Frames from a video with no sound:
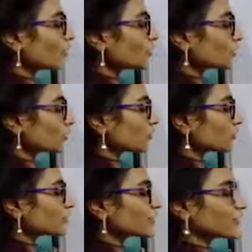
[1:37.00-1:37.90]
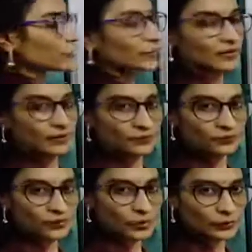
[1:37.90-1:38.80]
mention 0 here,
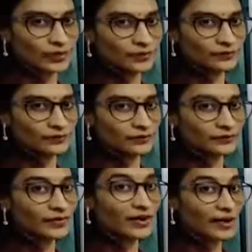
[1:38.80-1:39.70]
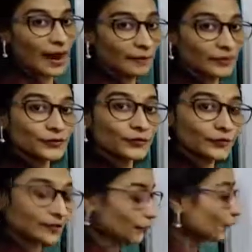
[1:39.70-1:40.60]
okay. We are able
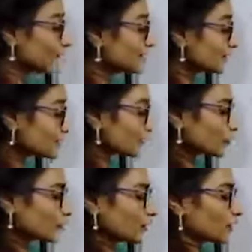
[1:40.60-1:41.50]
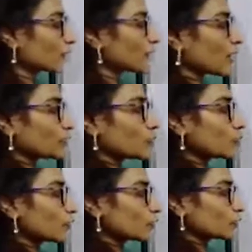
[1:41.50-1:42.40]
to give 0 here after
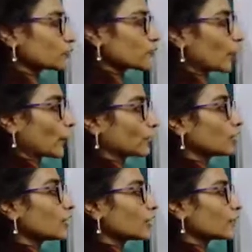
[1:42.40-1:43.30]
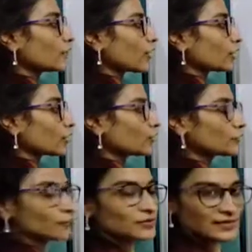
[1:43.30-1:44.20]
putting this point. If we are not
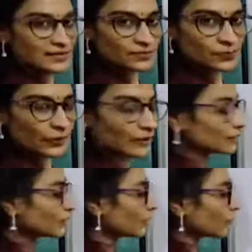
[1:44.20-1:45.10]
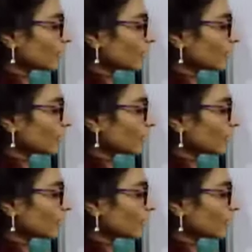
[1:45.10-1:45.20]
using this point, then we